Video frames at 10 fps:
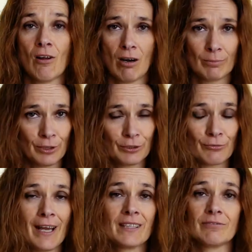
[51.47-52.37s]
long book
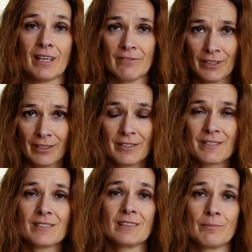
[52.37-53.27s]
to write, 5
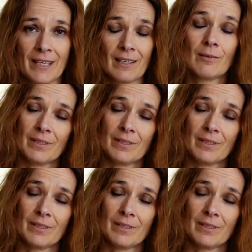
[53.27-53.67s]
years in the making,